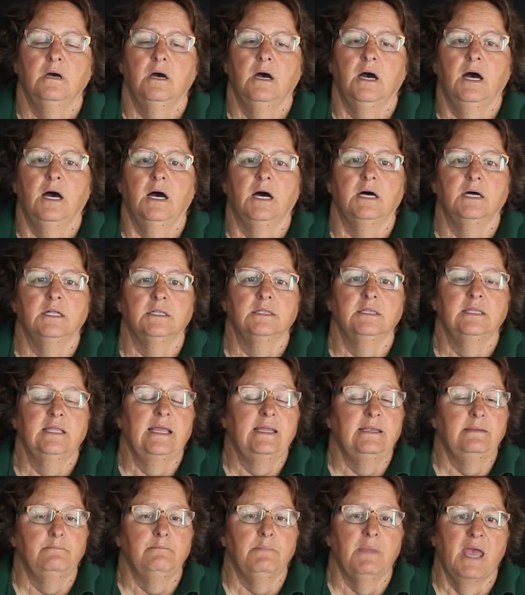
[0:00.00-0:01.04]

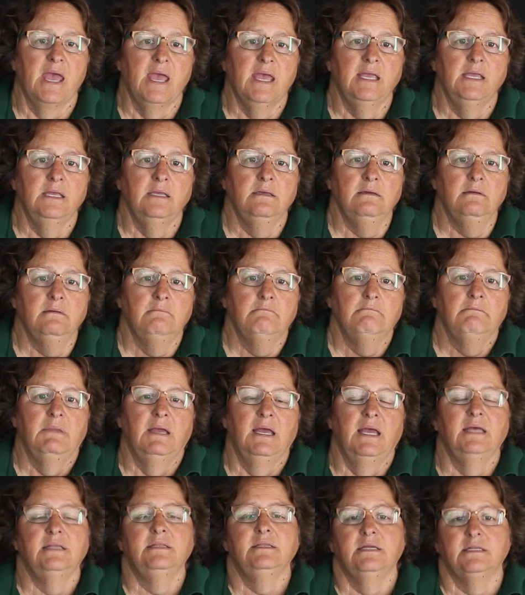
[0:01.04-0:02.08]
late May,
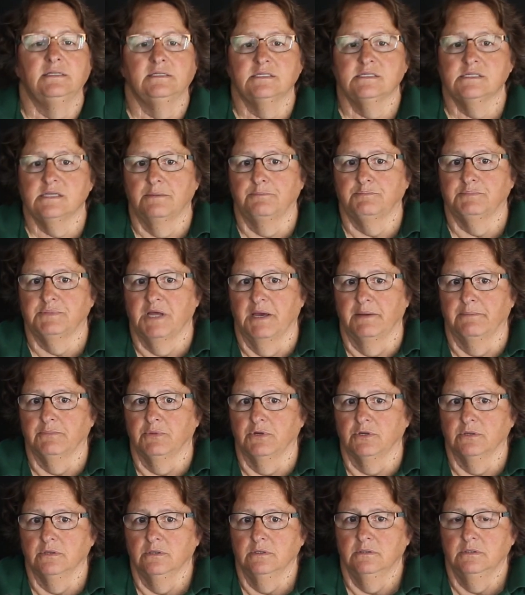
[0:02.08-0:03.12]
and then
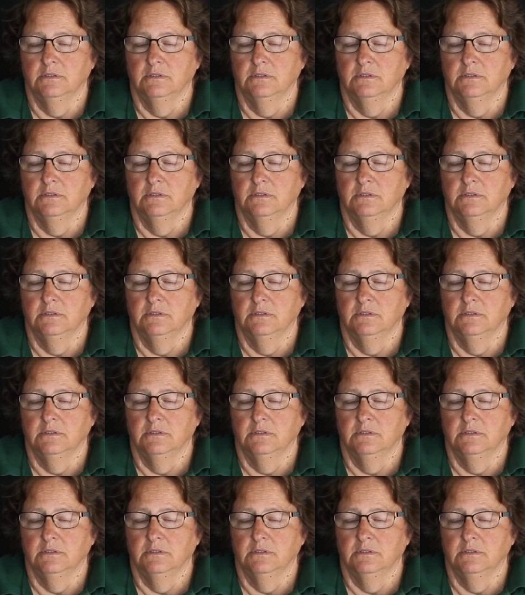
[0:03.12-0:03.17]
September.